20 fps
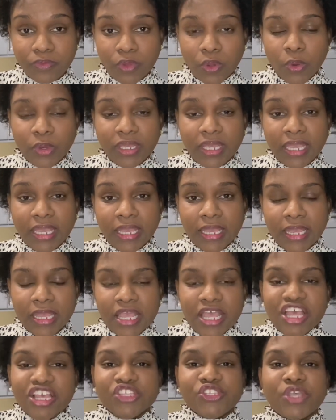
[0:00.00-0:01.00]
Okay?
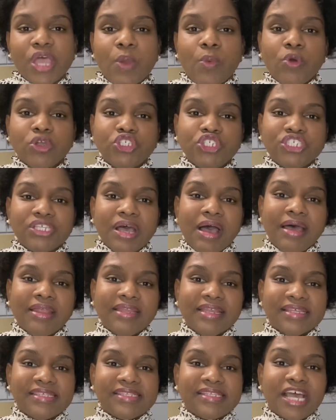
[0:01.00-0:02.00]
So I want you to
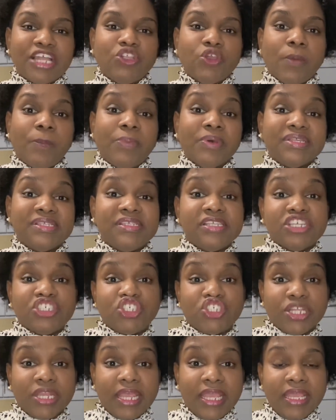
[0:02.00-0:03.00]
understand your
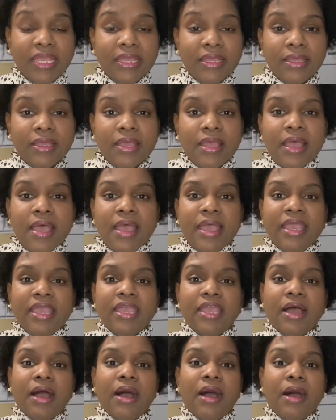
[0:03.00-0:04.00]
positioning
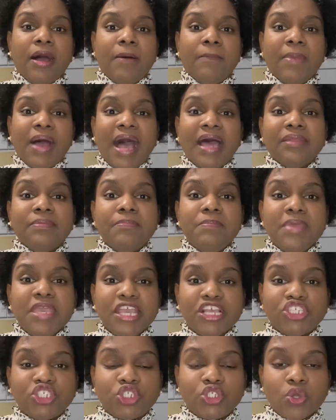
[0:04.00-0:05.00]
and
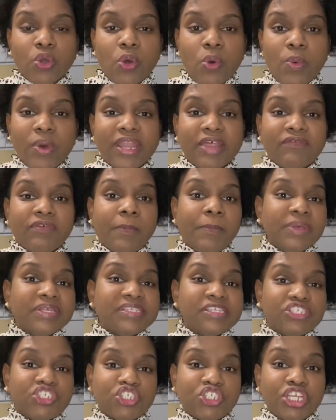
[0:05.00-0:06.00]
make sure whatever
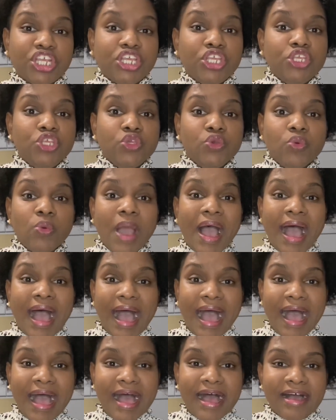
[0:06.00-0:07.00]
positioning you
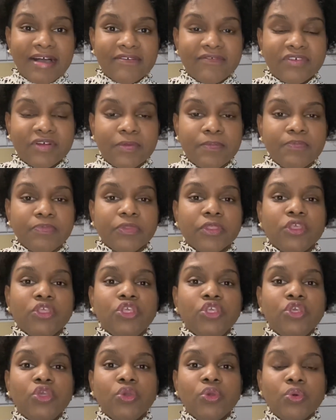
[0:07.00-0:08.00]
have,
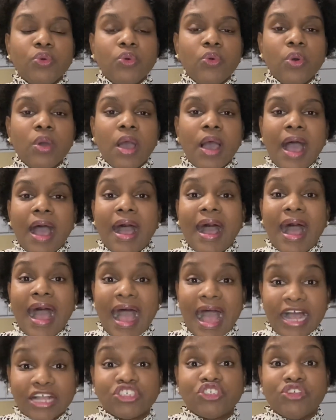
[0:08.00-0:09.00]
you are
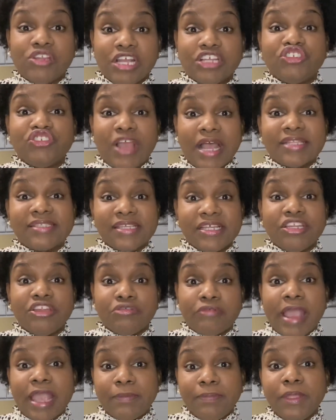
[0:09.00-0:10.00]
actually attracting the
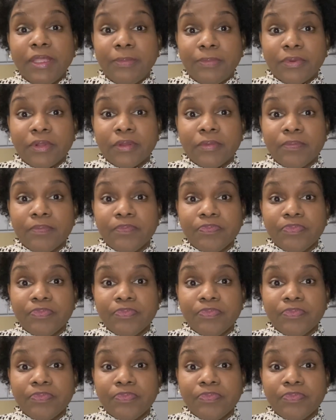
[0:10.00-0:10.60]
right people.